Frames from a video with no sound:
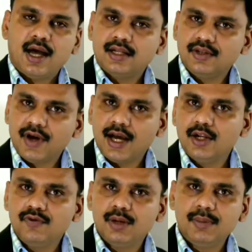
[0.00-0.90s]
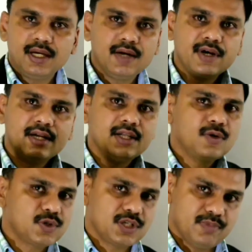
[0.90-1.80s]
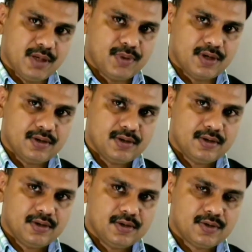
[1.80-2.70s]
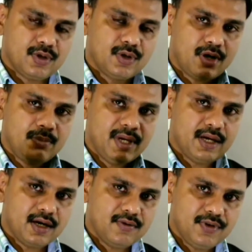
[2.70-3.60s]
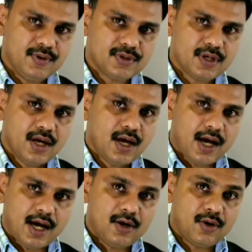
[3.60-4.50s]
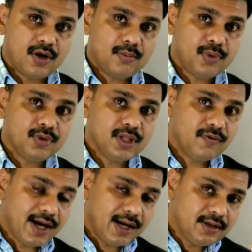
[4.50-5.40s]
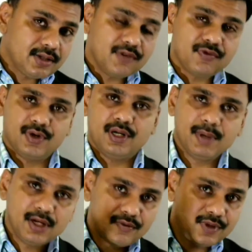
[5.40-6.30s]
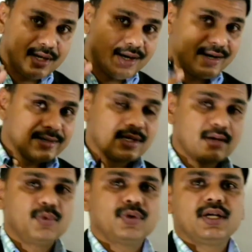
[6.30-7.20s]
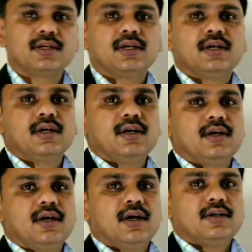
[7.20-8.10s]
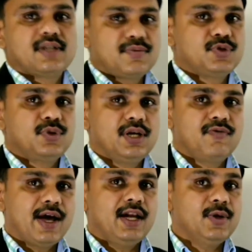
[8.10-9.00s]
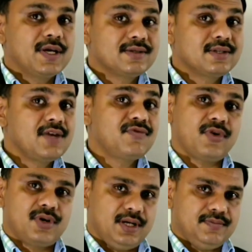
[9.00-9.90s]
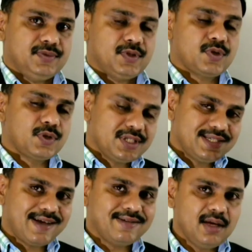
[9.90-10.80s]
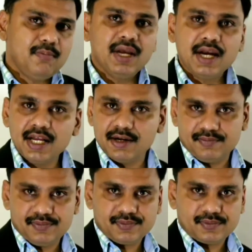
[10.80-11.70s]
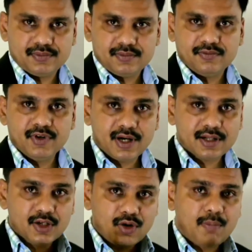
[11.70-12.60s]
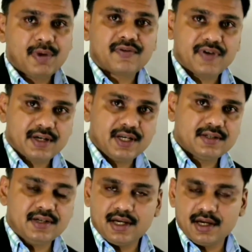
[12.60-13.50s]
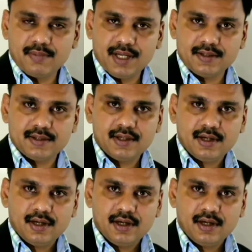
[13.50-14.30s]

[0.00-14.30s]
And the value will be given in the question paper. So don't be confused and don't put the value 340. Many of the learners are substituting value as 340. So check the medium where the Doppler effect is taking place.